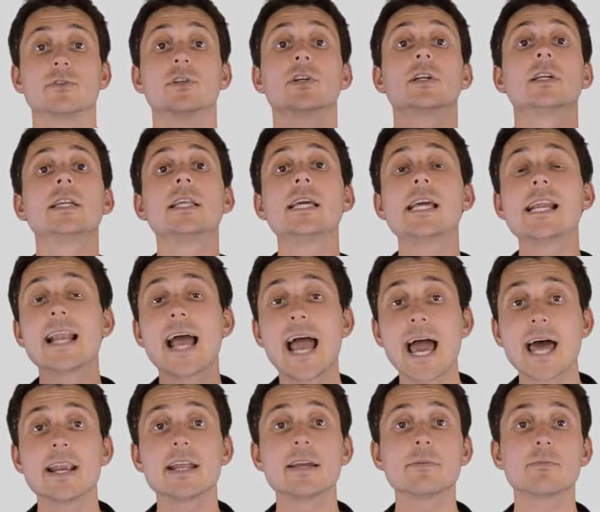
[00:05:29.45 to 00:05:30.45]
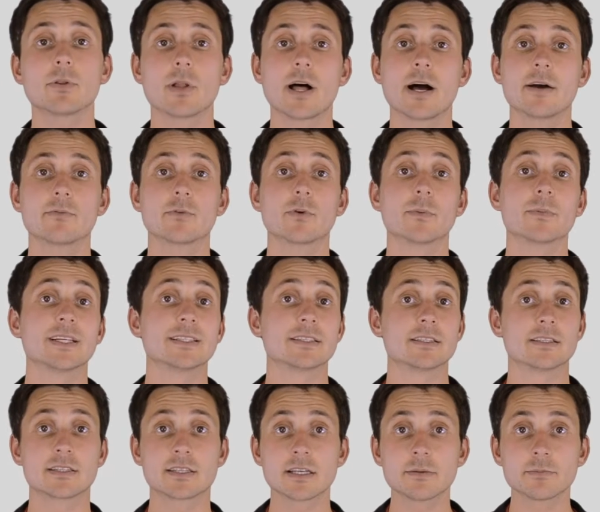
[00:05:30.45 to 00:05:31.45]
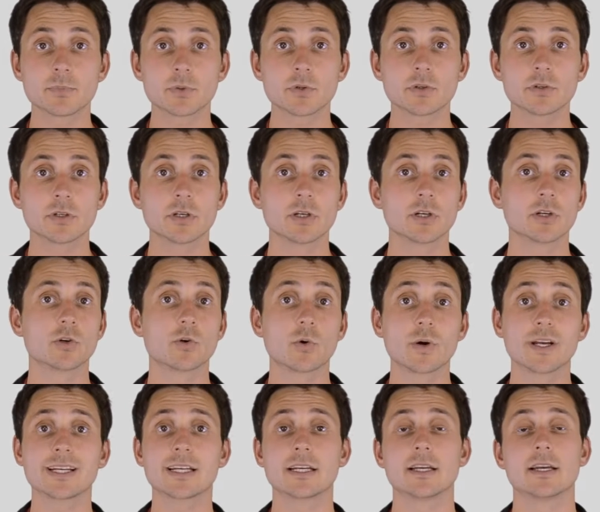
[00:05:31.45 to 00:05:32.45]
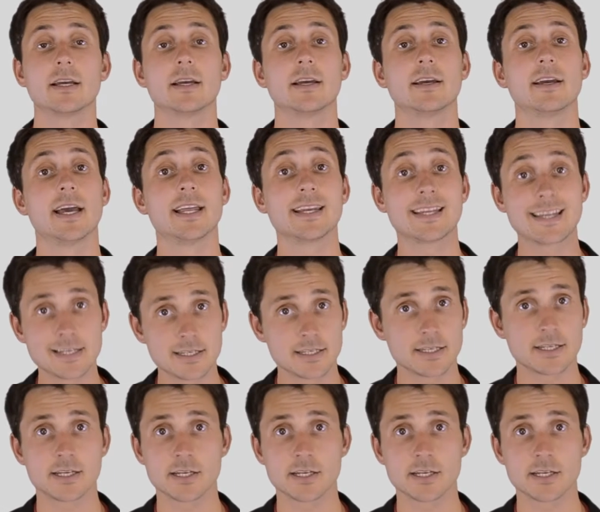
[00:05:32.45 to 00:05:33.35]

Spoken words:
you're going to need an editing platform that's simple, quick, and easy to